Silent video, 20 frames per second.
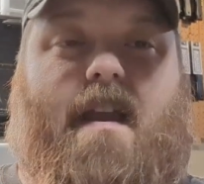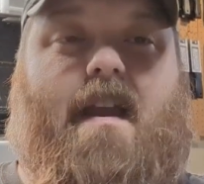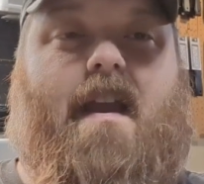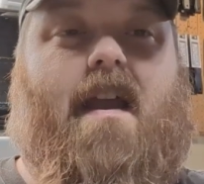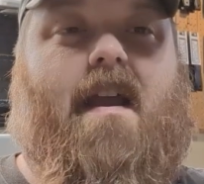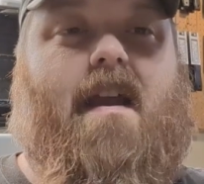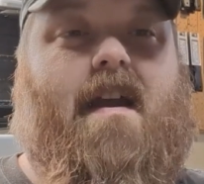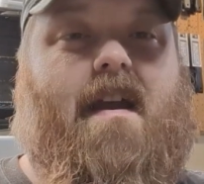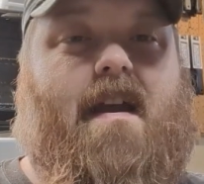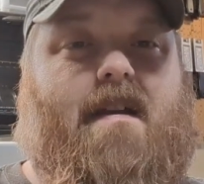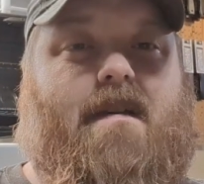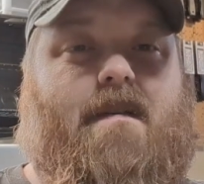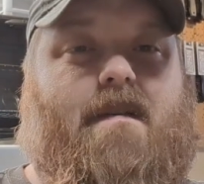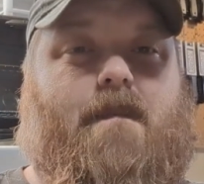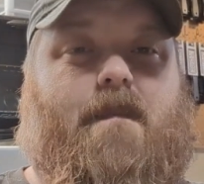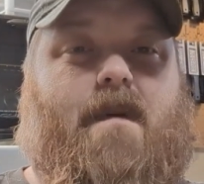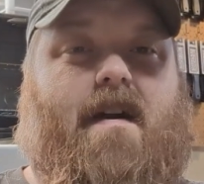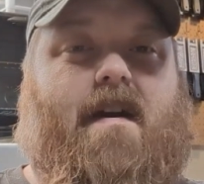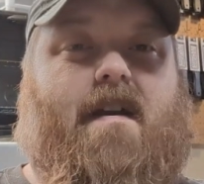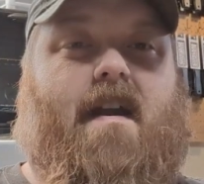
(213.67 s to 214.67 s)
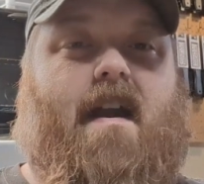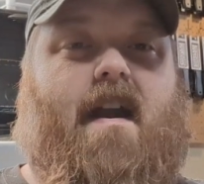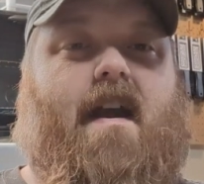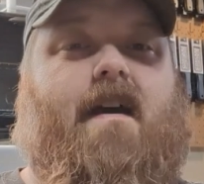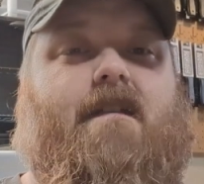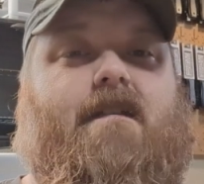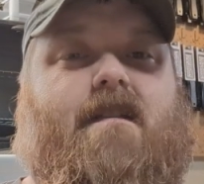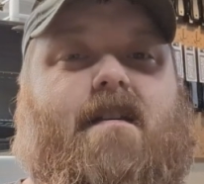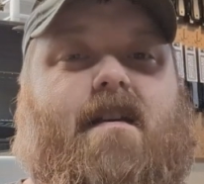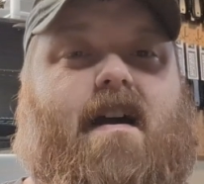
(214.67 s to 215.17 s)
But
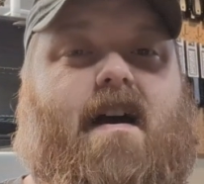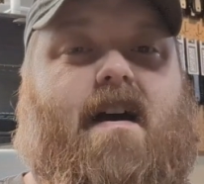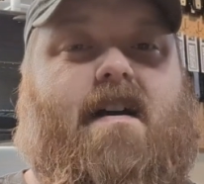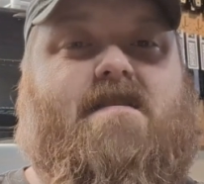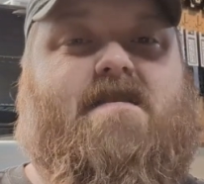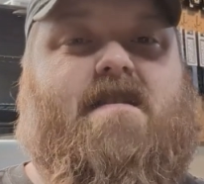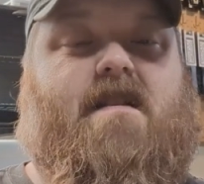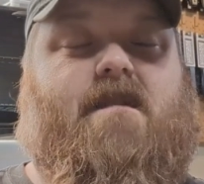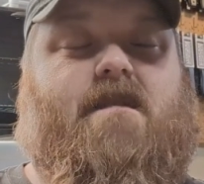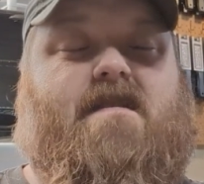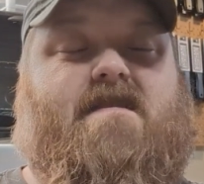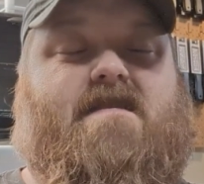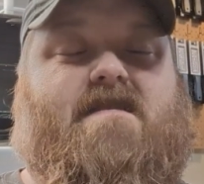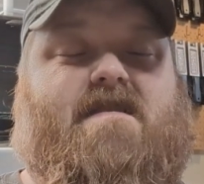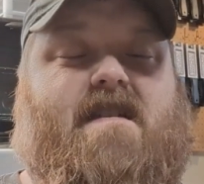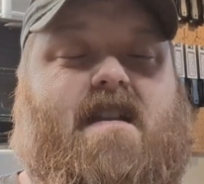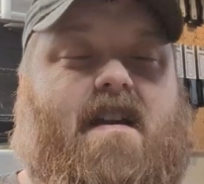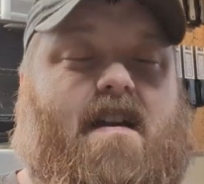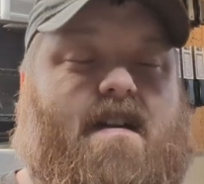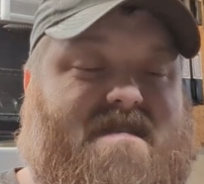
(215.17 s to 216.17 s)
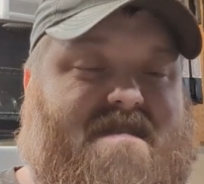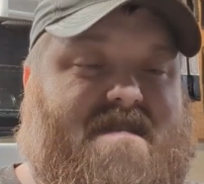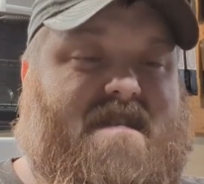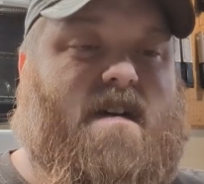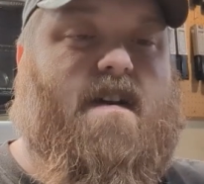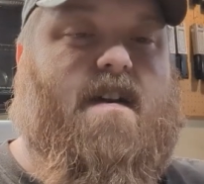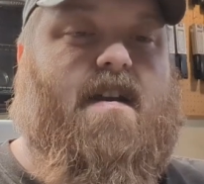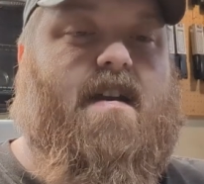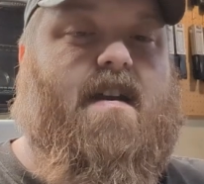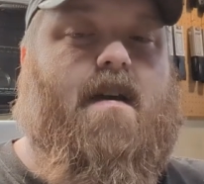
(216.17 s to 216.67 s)
yeah, the cost savings is there.
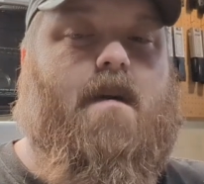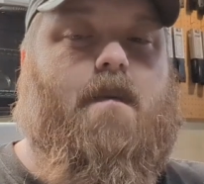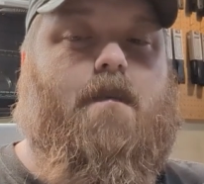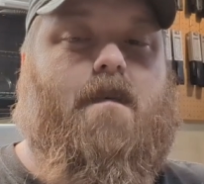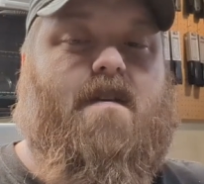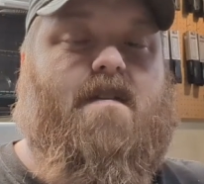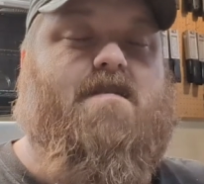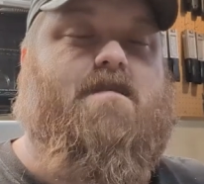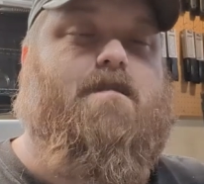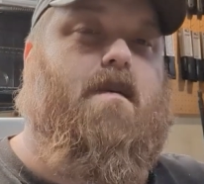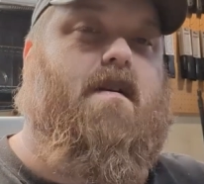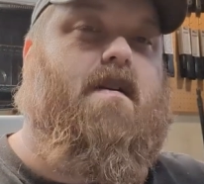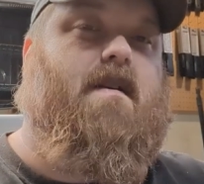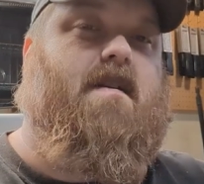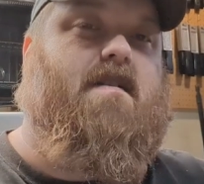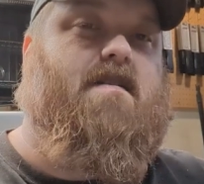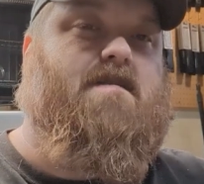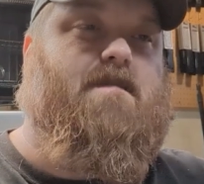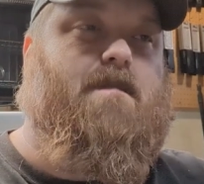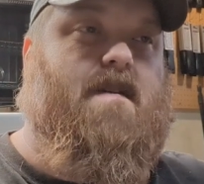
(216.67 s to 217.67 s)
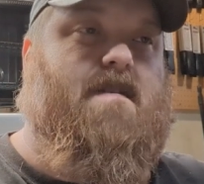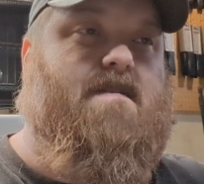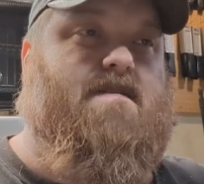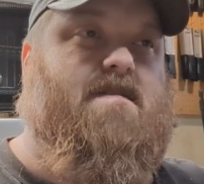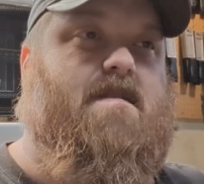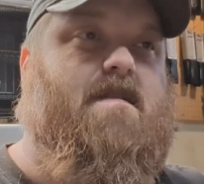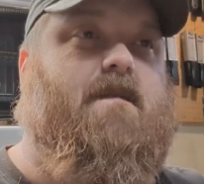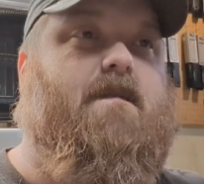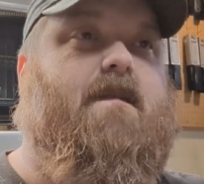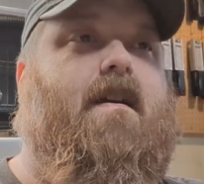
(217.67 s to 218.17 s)
Starting up is pretty
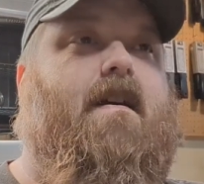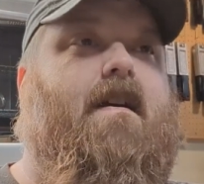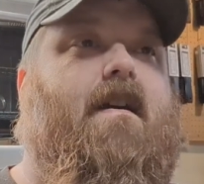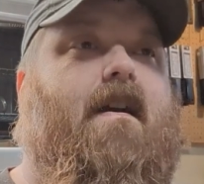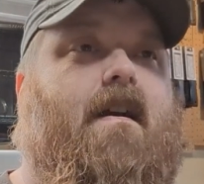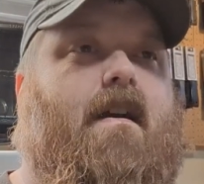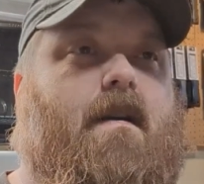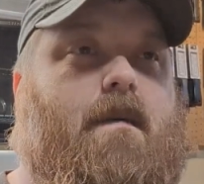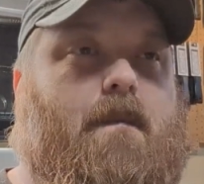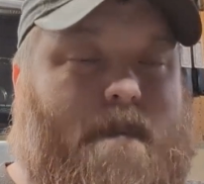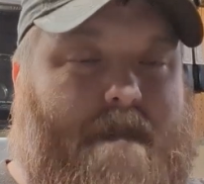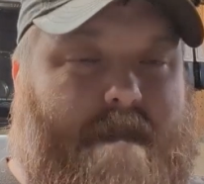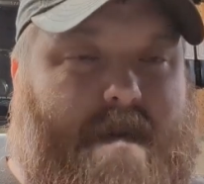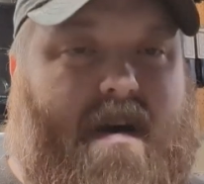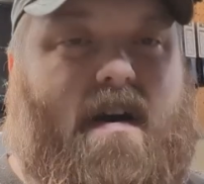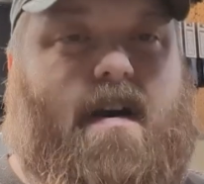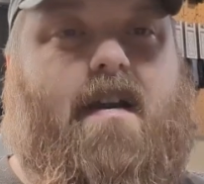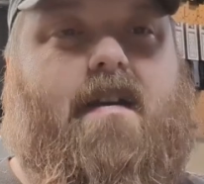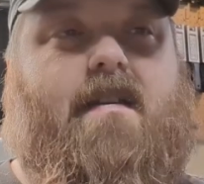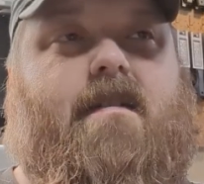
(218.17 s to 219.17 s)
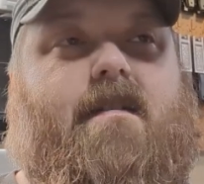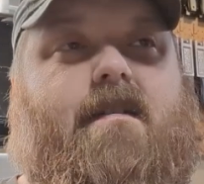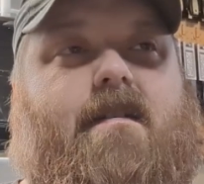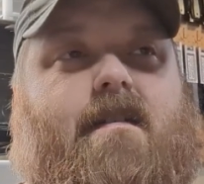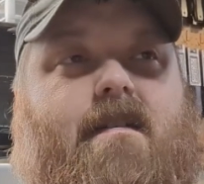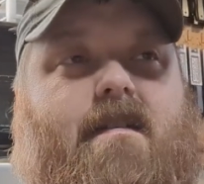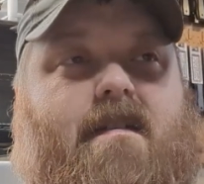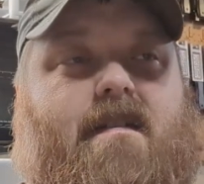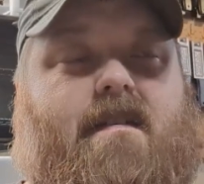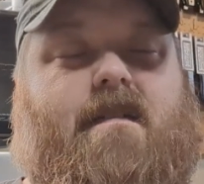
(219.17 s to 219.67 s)
expensive, but
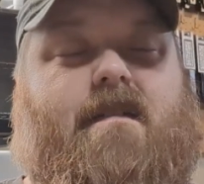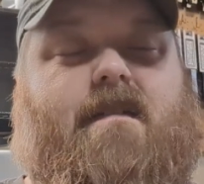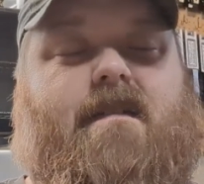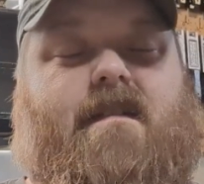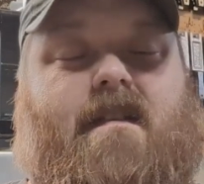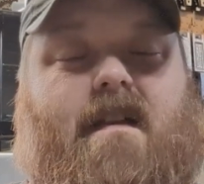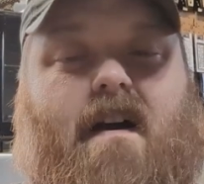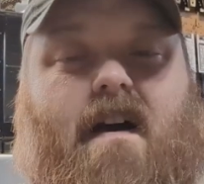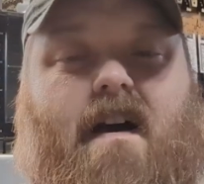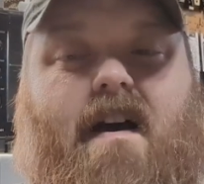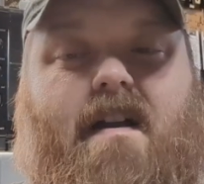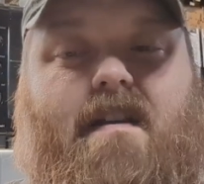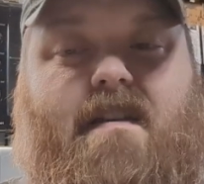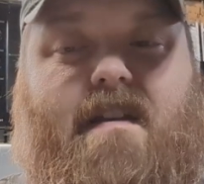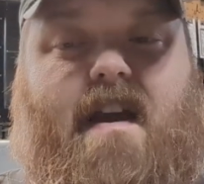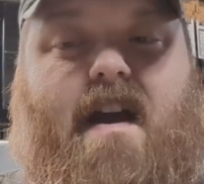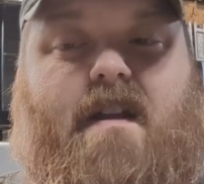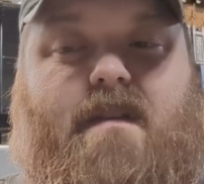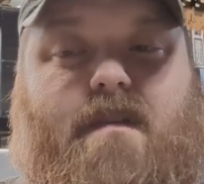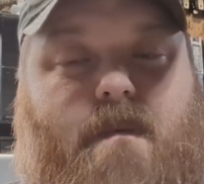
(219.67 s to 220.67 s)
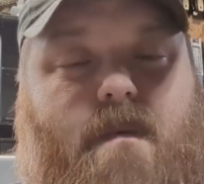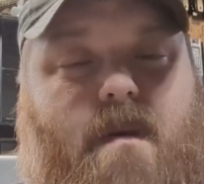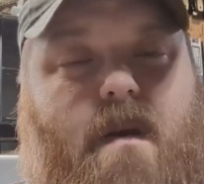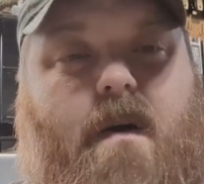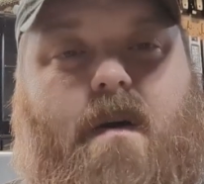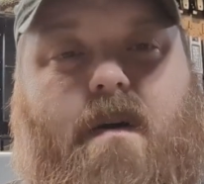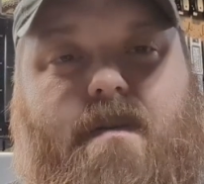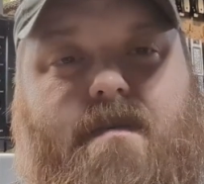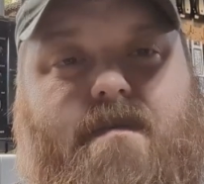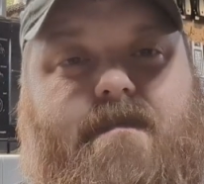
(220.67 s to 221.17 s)
on down the
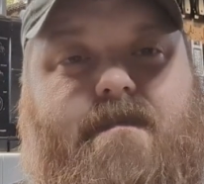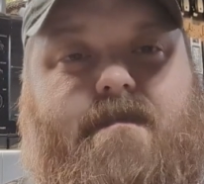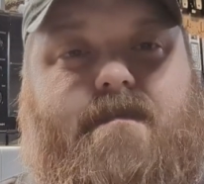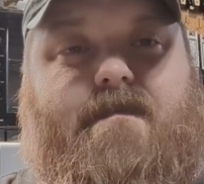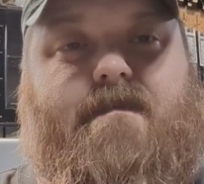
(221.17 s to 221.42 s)
road,